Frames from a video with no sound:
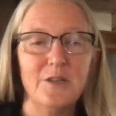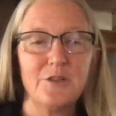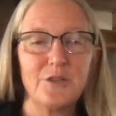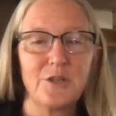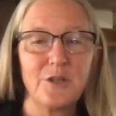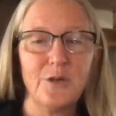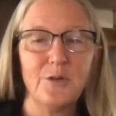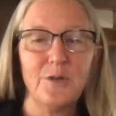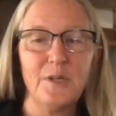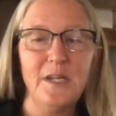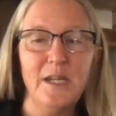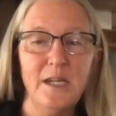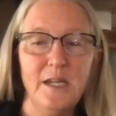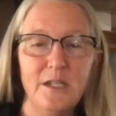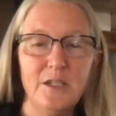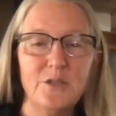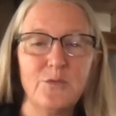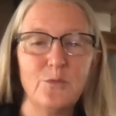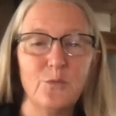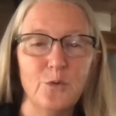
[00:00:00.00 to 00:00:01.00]
So it
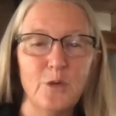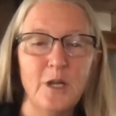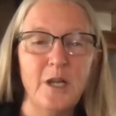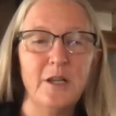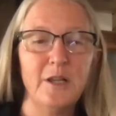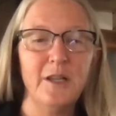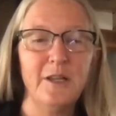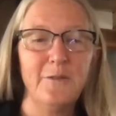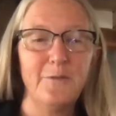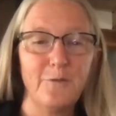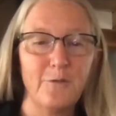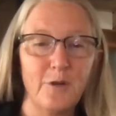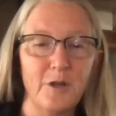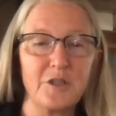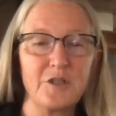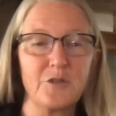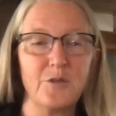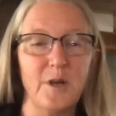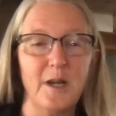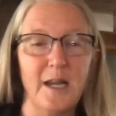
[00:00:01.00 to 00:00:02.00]
is really
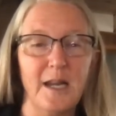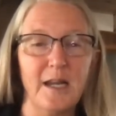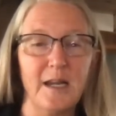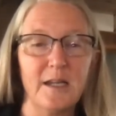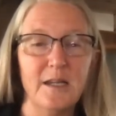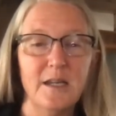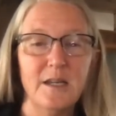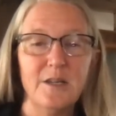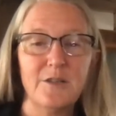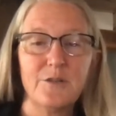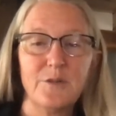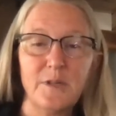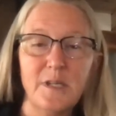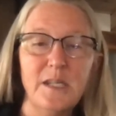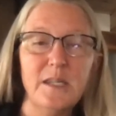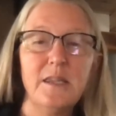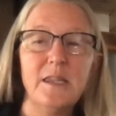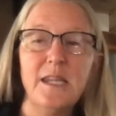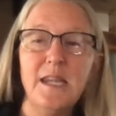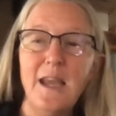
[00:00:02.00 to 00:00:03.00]
frustrating. So
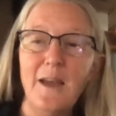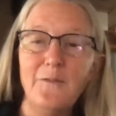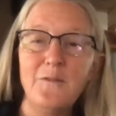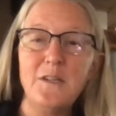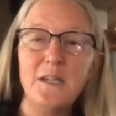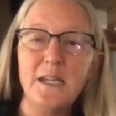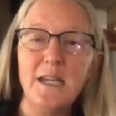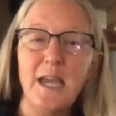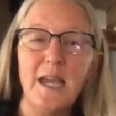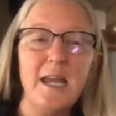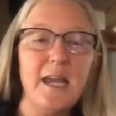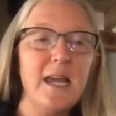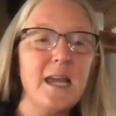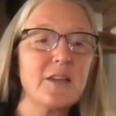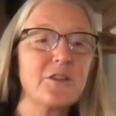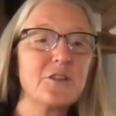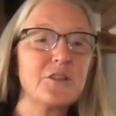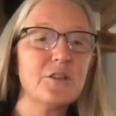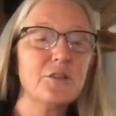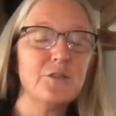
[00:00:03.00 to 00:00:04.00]
again, the FDA
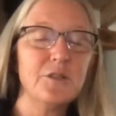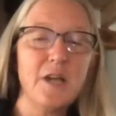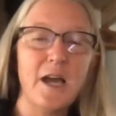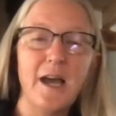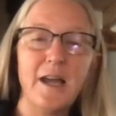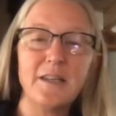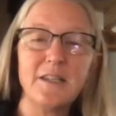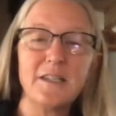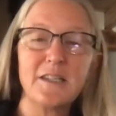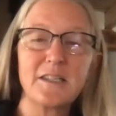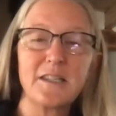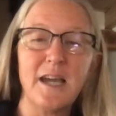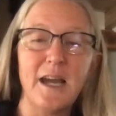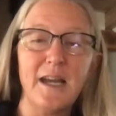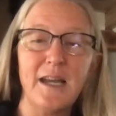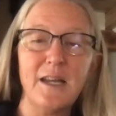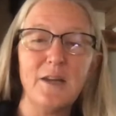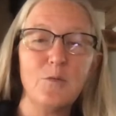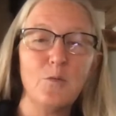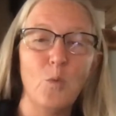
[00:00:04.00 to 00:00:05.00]
has still not
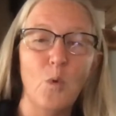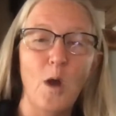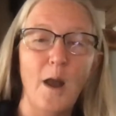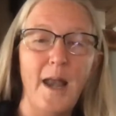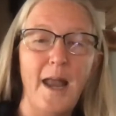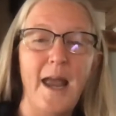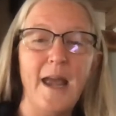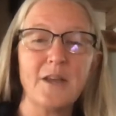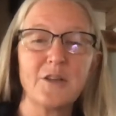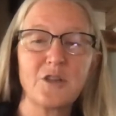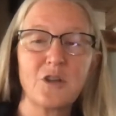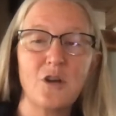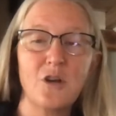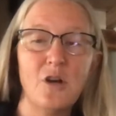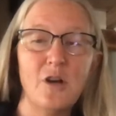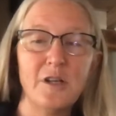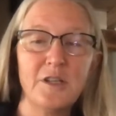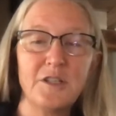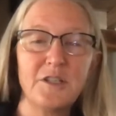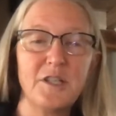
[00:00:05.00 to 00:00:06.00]
decided what has
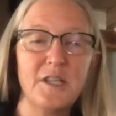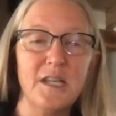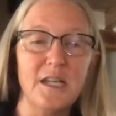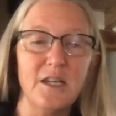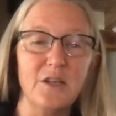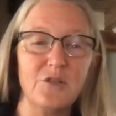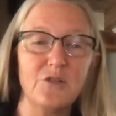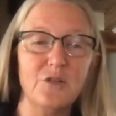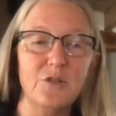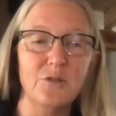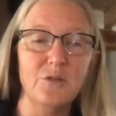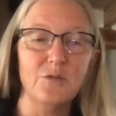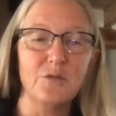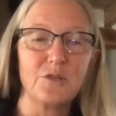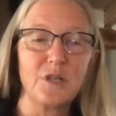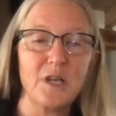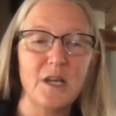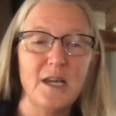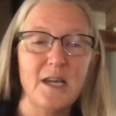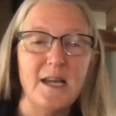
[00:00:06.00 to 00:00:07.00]
caused the
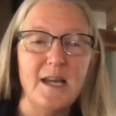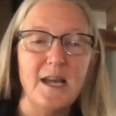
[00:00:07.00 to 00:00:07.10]
issues.